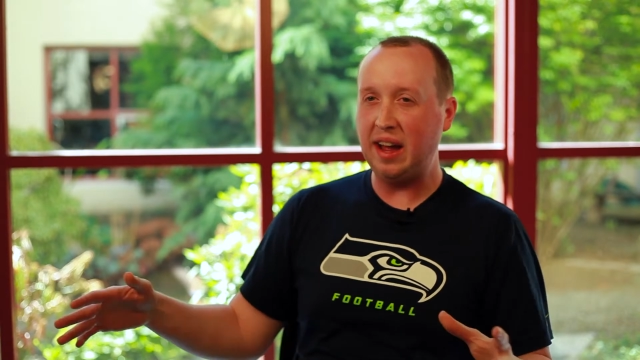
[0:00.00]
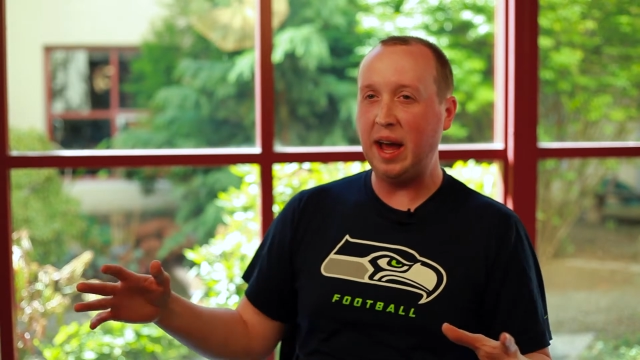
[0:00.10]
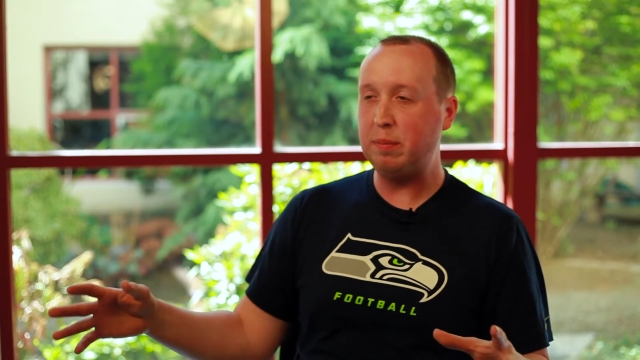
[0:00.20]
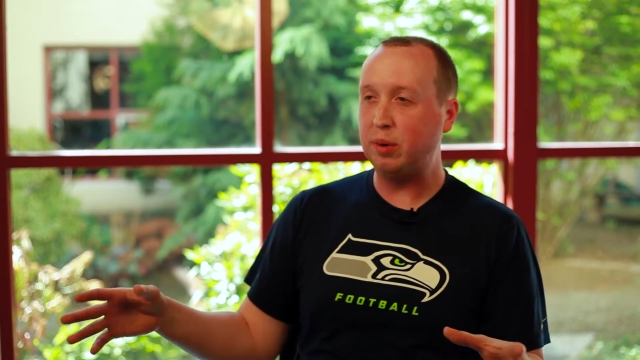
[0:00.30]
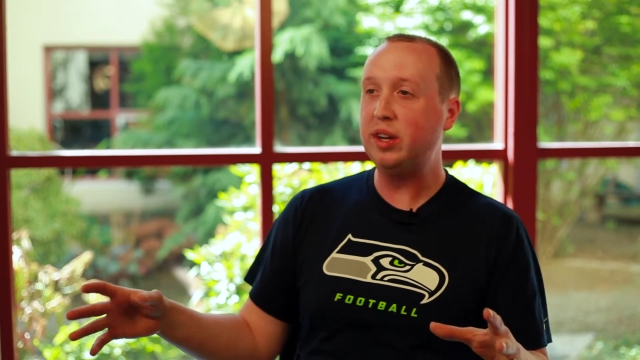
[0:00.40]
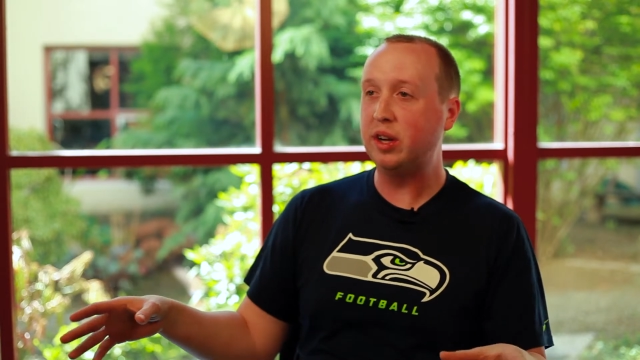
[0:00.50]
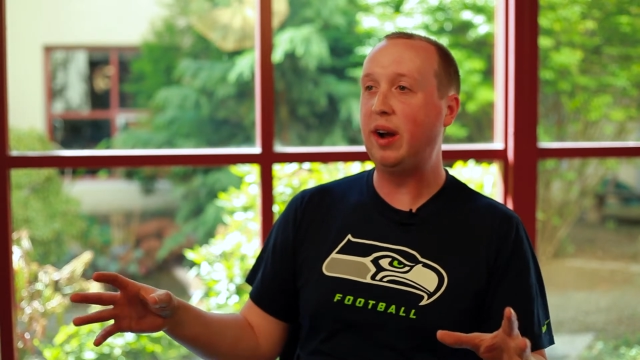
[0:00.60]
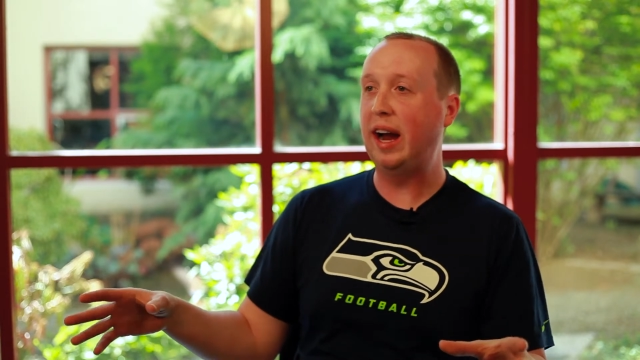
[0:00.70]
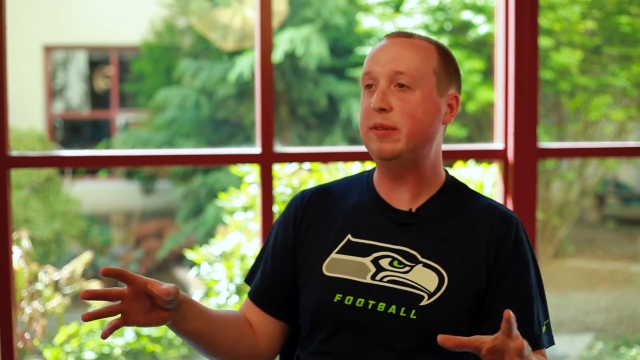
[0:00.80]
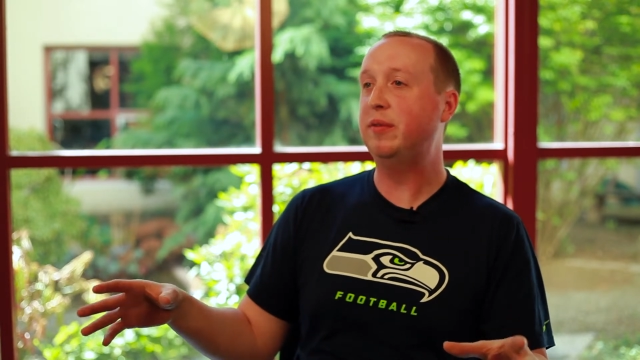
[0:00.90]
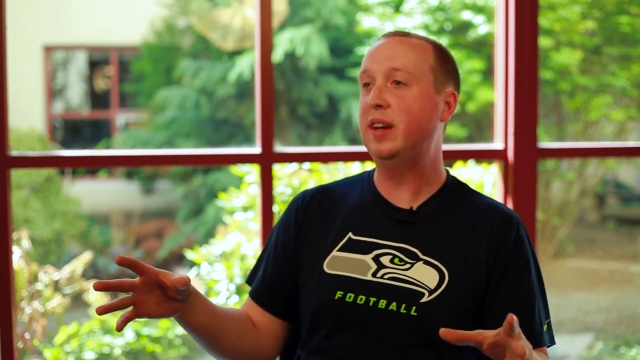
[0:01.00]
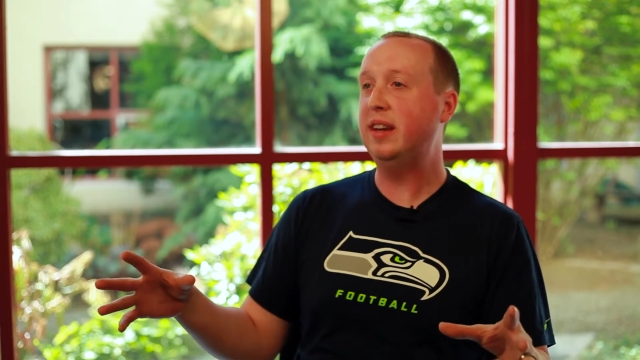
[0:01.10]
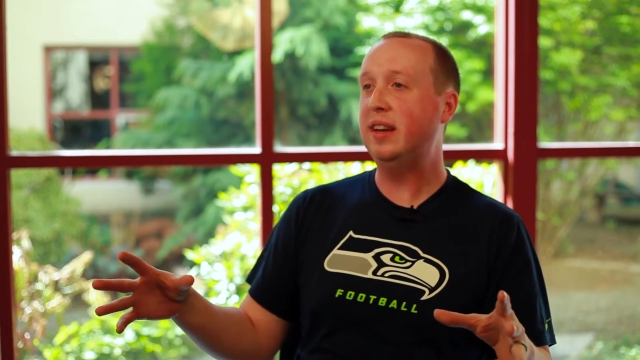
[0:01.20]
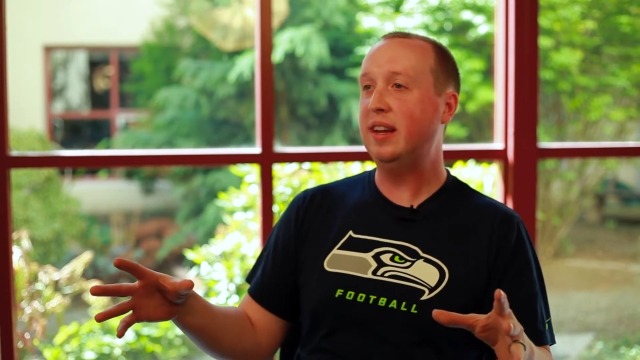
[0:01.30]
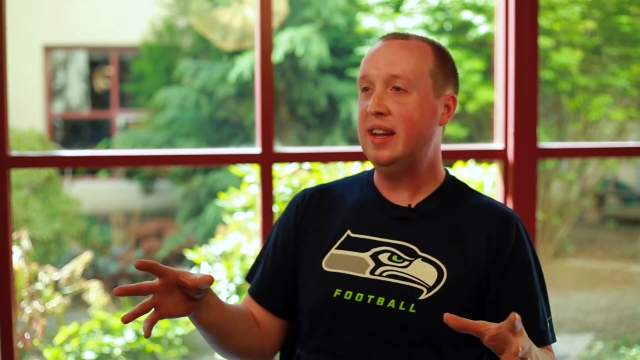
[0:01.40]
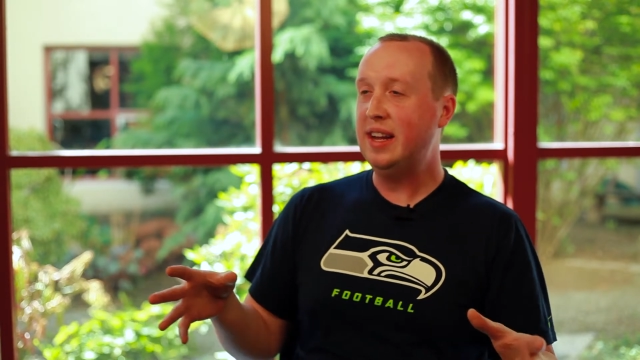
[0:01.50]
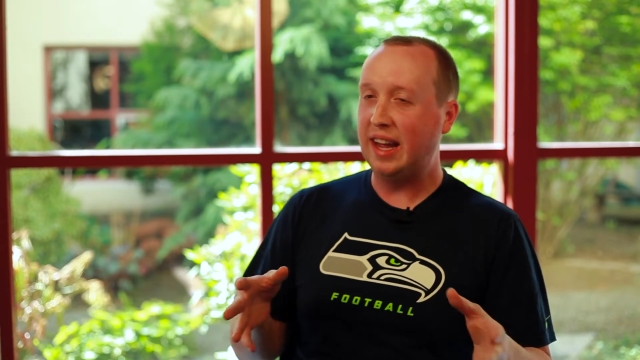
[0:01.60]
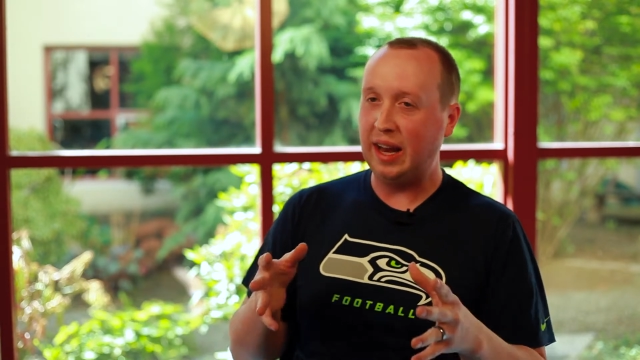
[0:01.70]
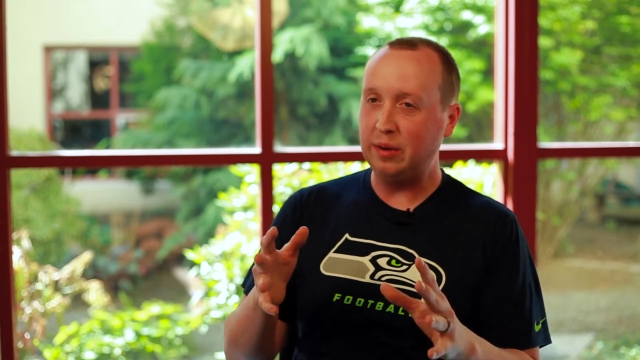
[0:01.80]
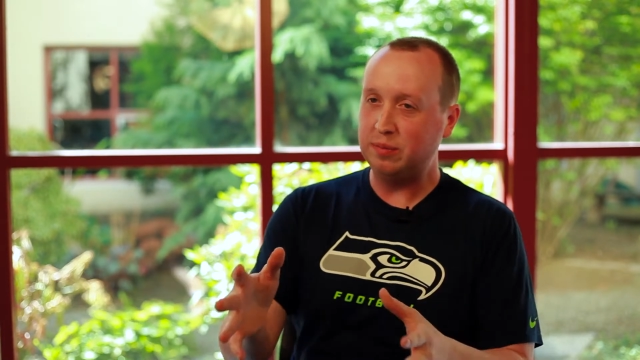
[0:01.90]
I had a pretty good grasp of it,
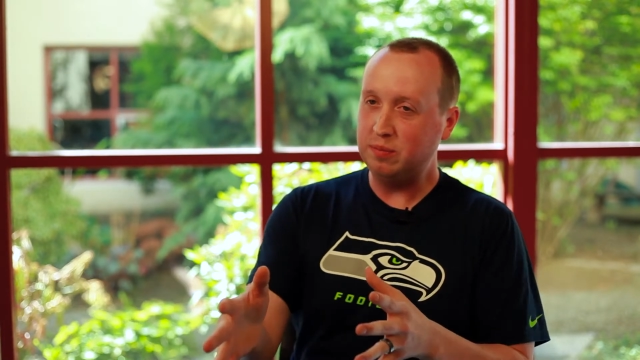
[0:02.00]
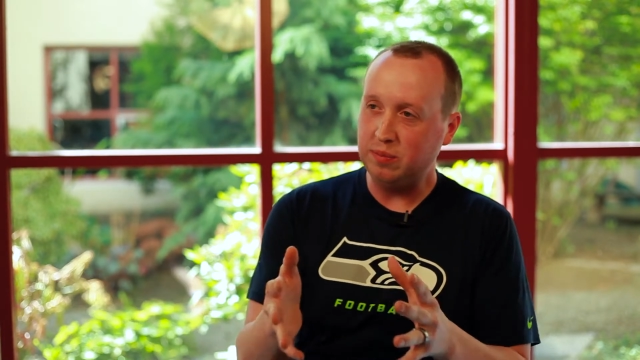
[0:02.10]
and I would,